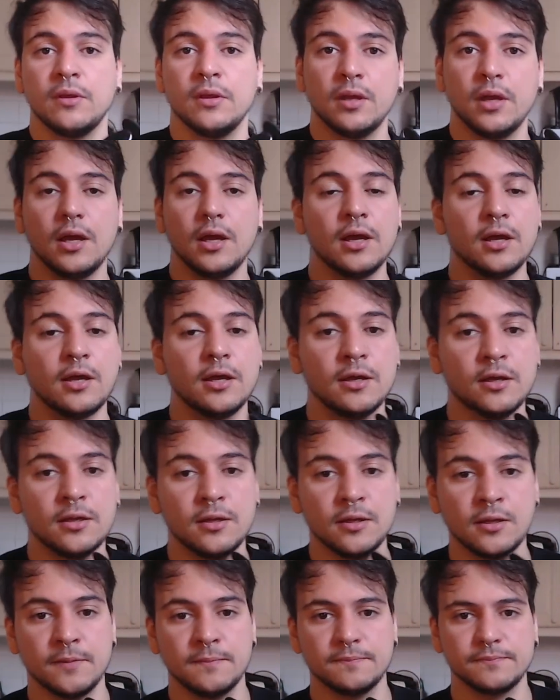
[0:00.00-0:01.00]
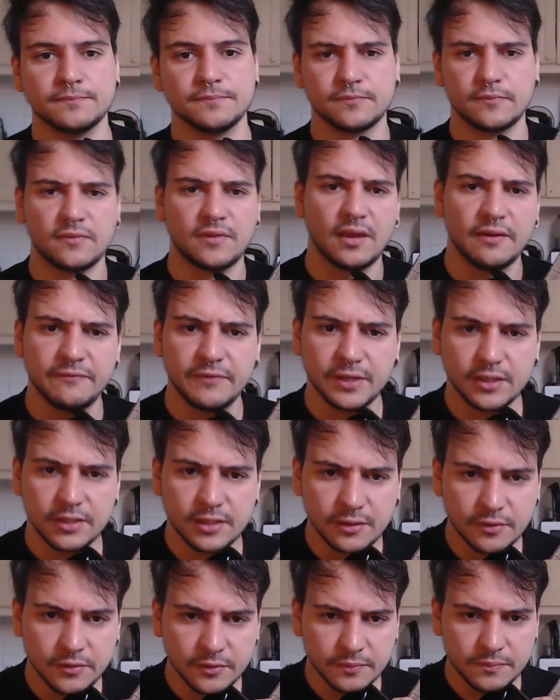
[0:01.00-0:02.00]
I think
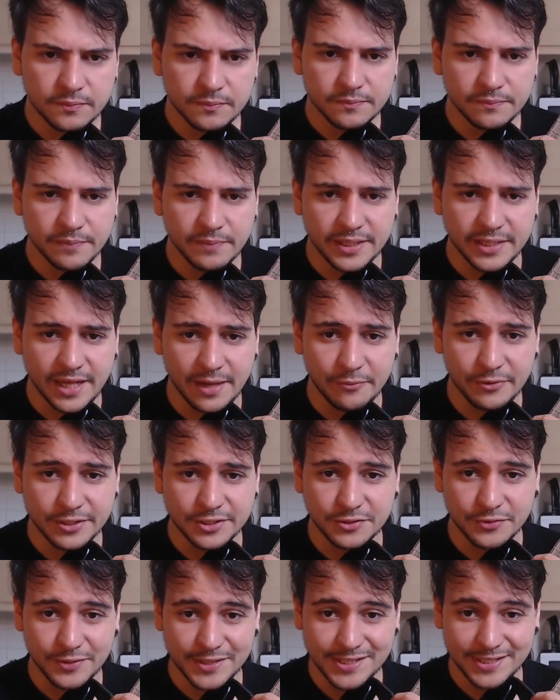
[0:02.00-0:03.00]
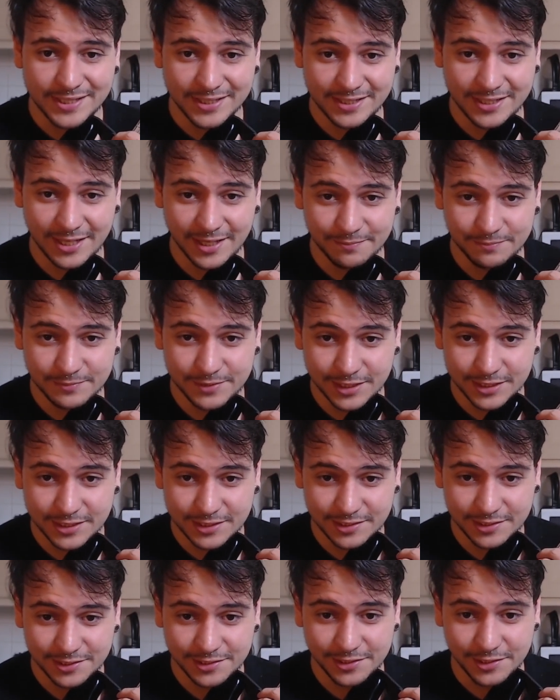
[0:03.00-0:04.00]
now my camera twists. I'm just
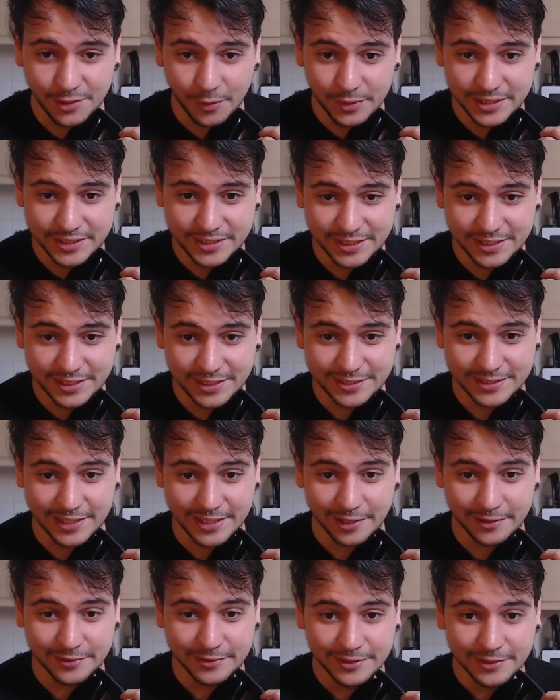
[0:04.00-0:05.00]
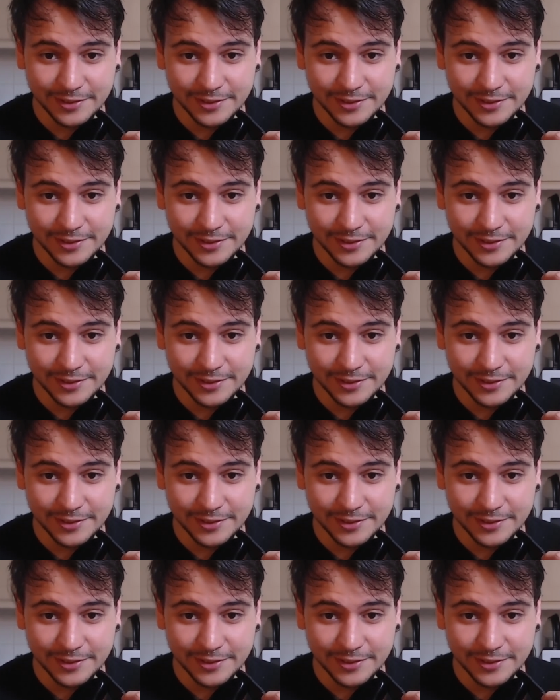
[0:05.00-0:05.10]
noticing this now.